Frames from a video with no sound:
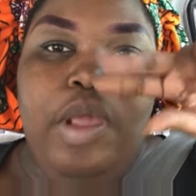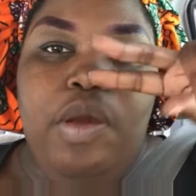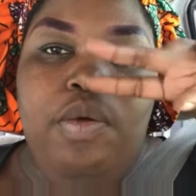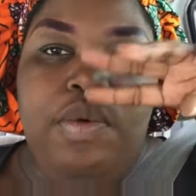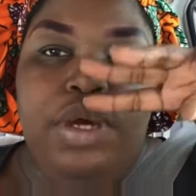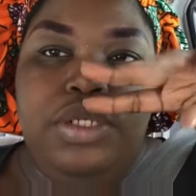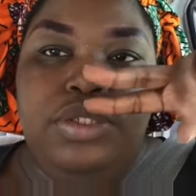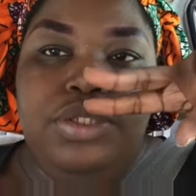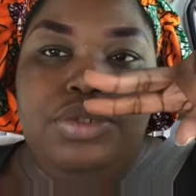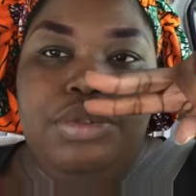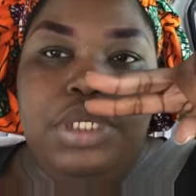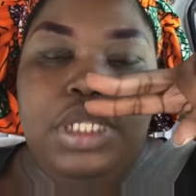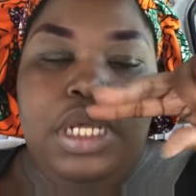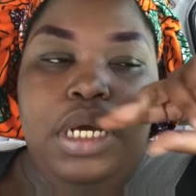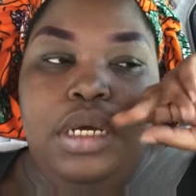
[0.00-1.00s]
around 2
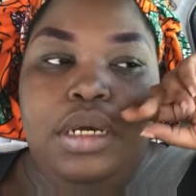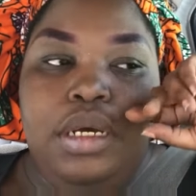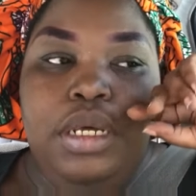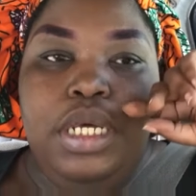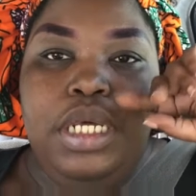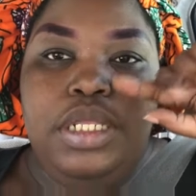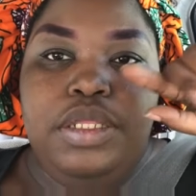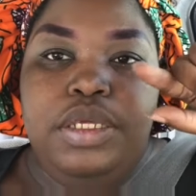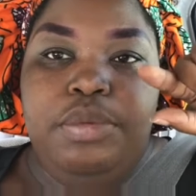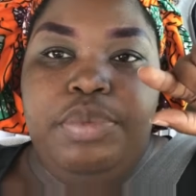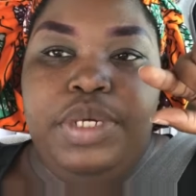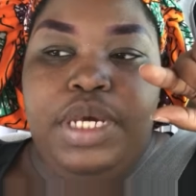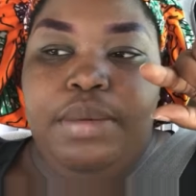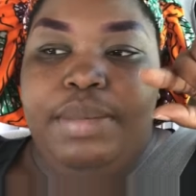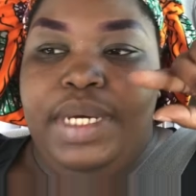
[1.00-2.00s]
o'clock, then
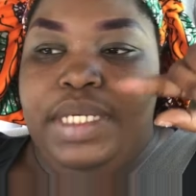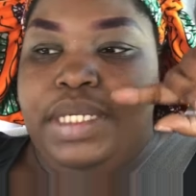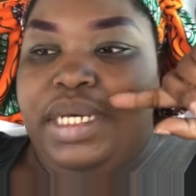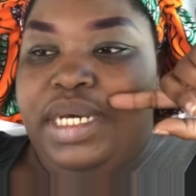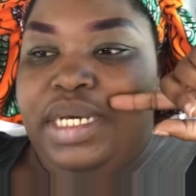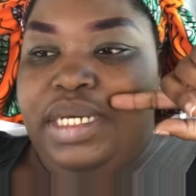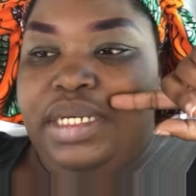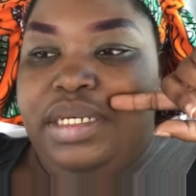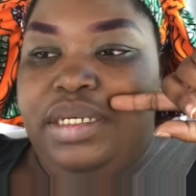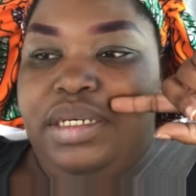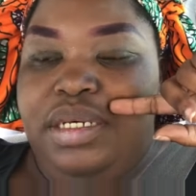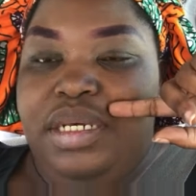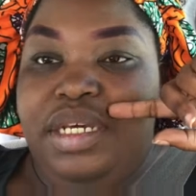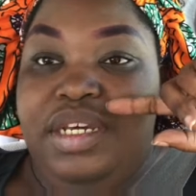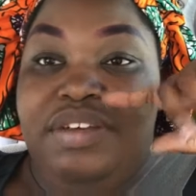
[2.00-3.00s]
pick up my dad.
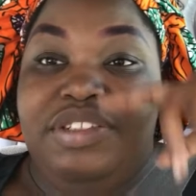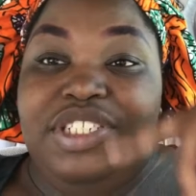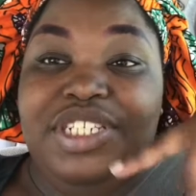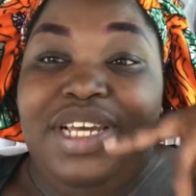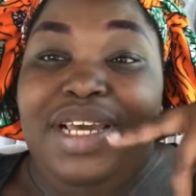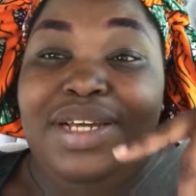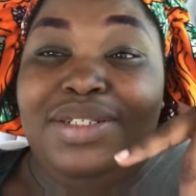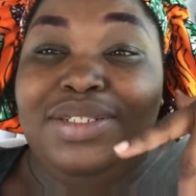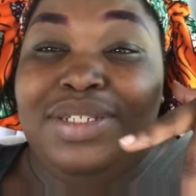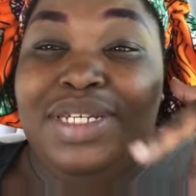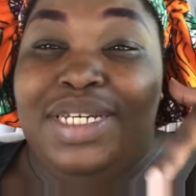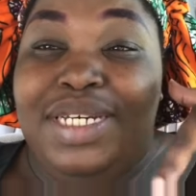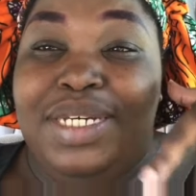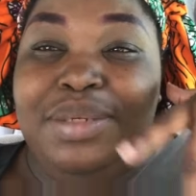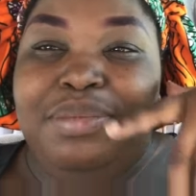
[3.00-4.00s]
If she hurry
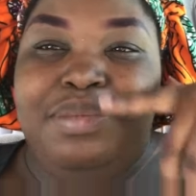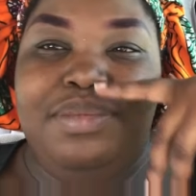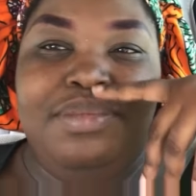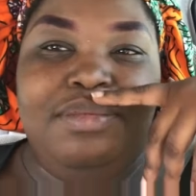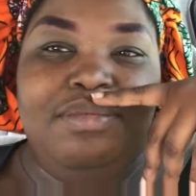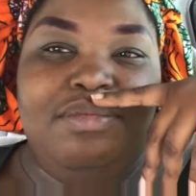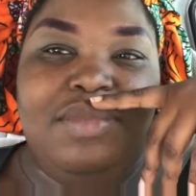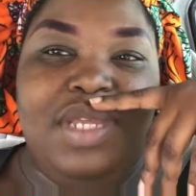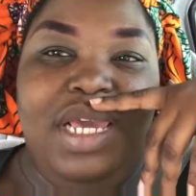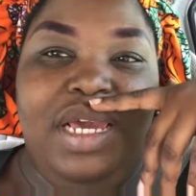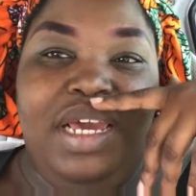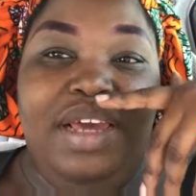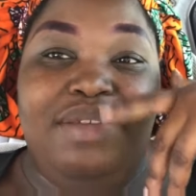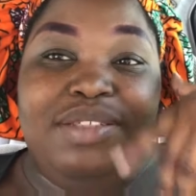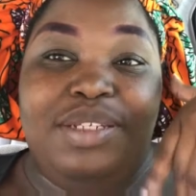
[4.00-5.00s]
up, I can
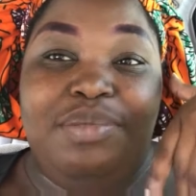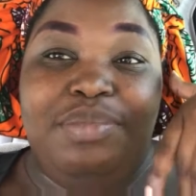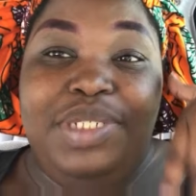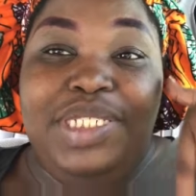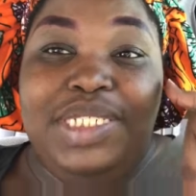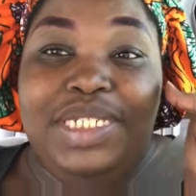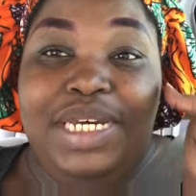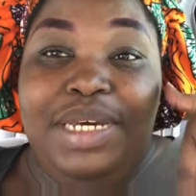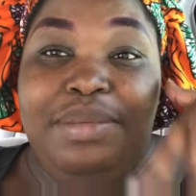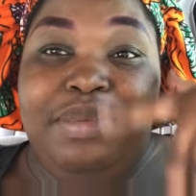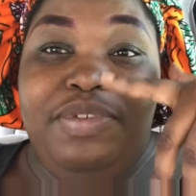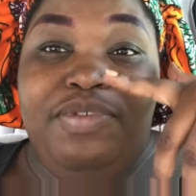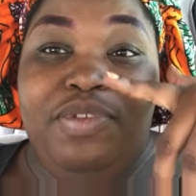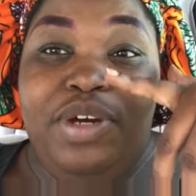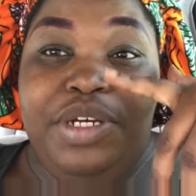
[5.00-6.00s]
have some me time
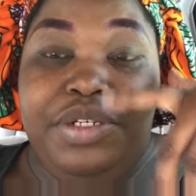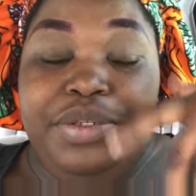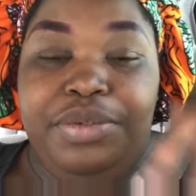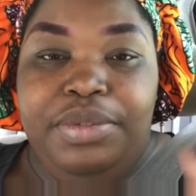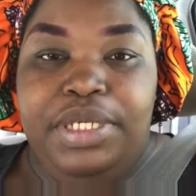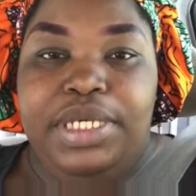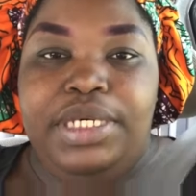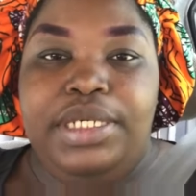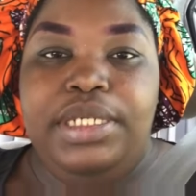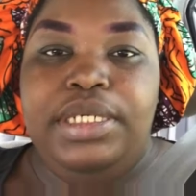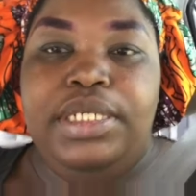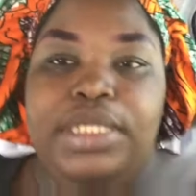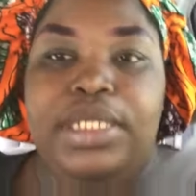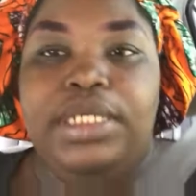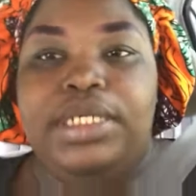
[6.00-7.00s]
before I do that.
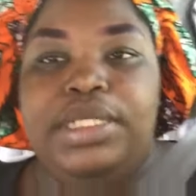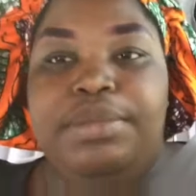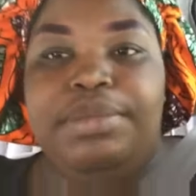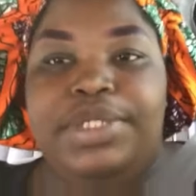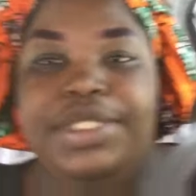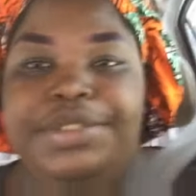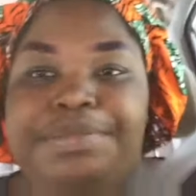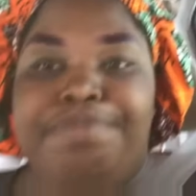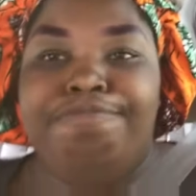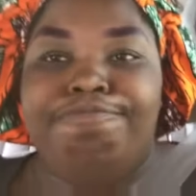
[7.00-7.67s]
But